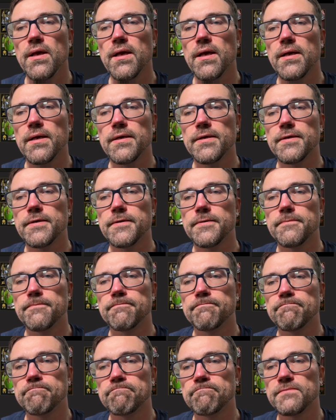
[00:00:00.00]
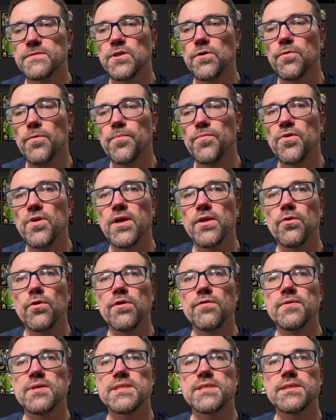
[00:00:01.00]
So you can
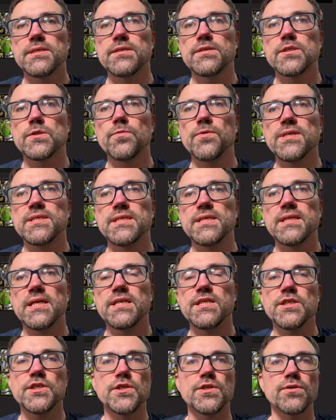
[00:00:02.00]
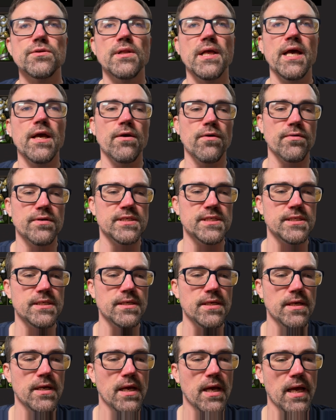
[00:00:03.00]
always squeeze in additional
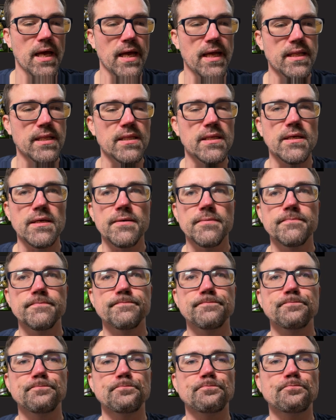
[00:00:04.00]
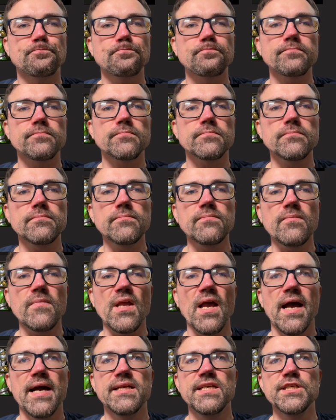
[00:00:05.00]
accuracy and
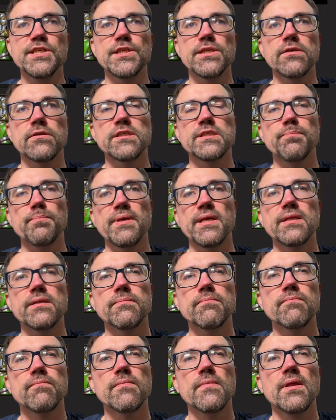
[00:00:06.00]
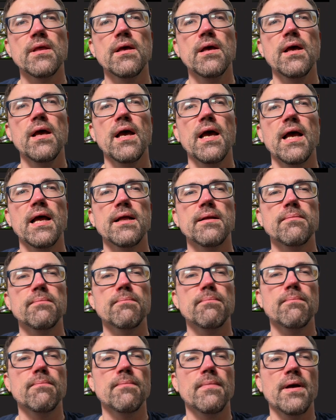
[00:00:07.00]
additional speed.
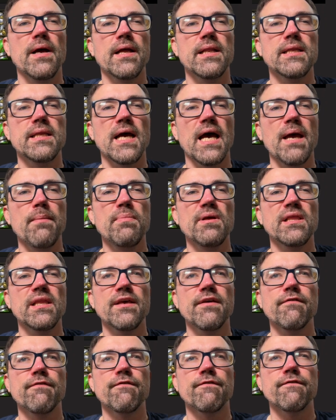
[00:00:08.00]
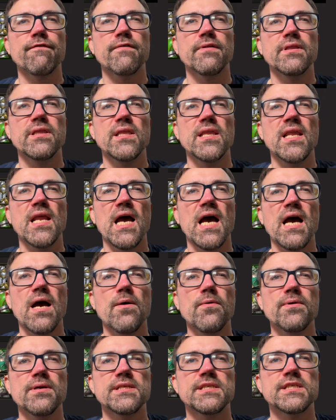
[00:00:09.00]
And I believe
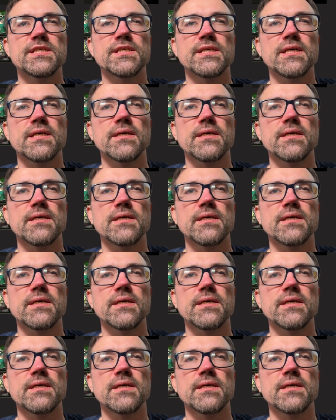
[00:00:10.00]
now it's